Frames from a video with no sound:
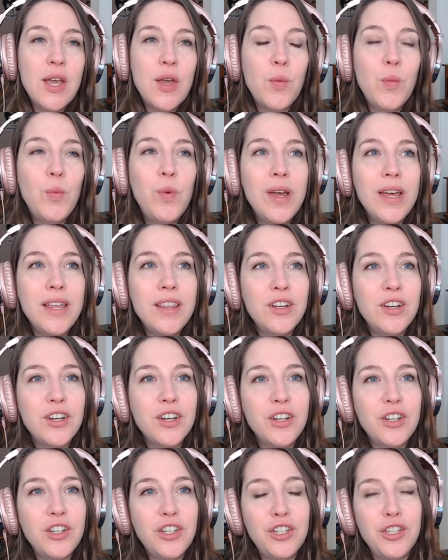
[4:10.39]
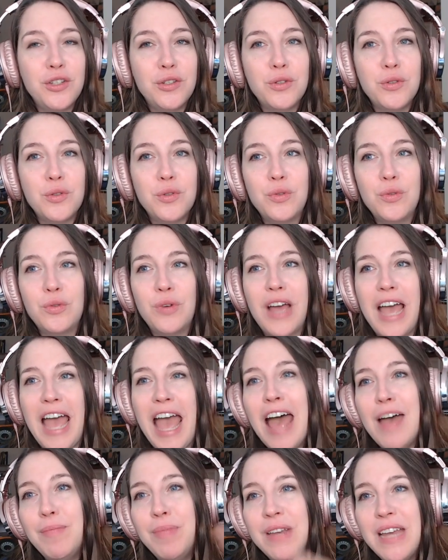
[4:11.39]
whether you
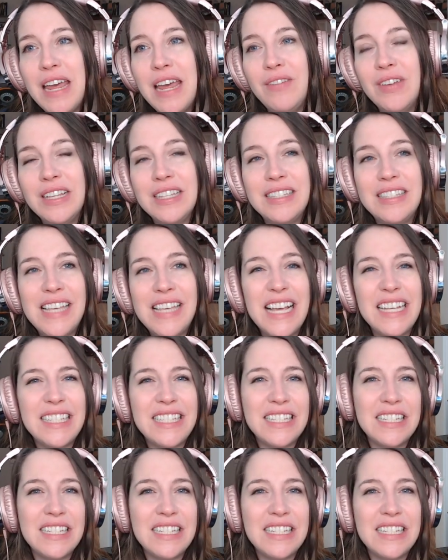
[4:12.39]
have been having sex